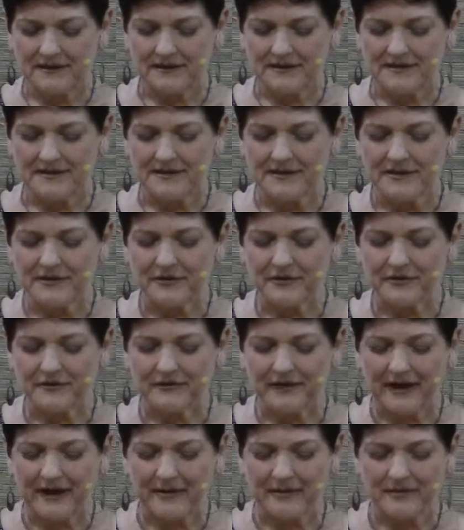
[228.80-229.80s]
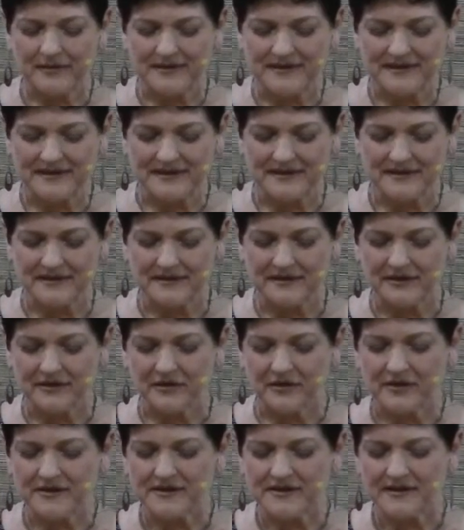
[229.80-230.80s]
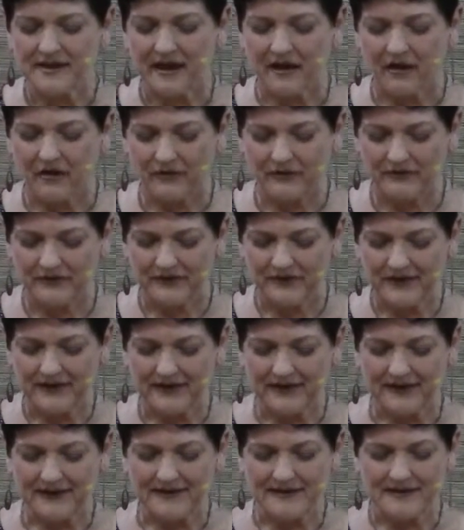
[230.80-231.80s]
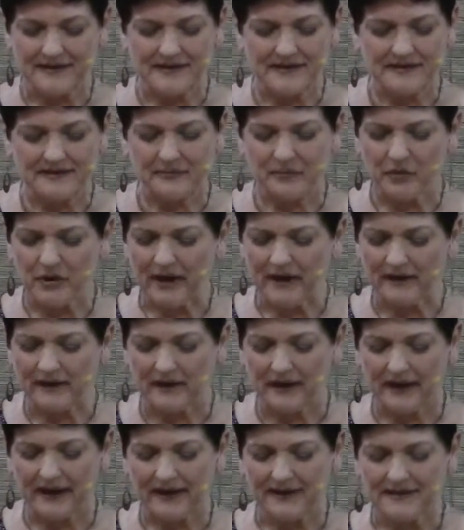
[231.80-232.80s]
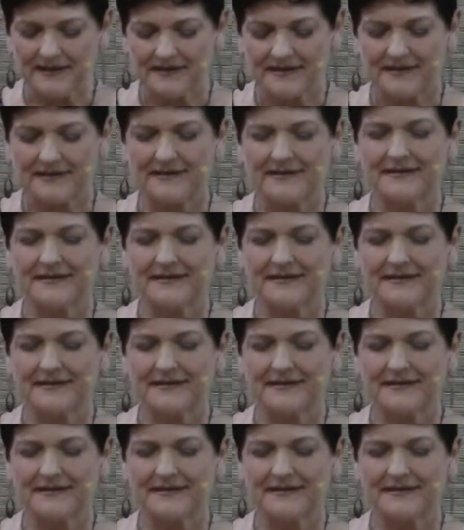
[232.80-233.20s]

See your vibrancy. See yourself as this bright light.